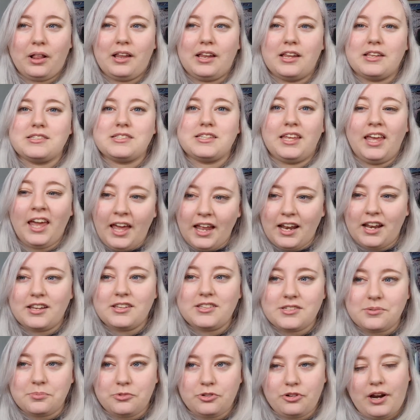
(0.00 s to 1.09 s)
It's gaining
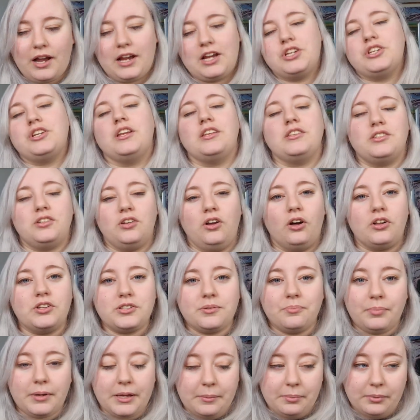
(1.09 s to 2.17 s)
some traction. It's got
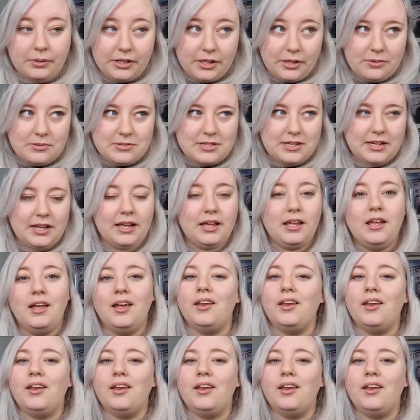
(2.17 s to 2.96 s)
some people using it.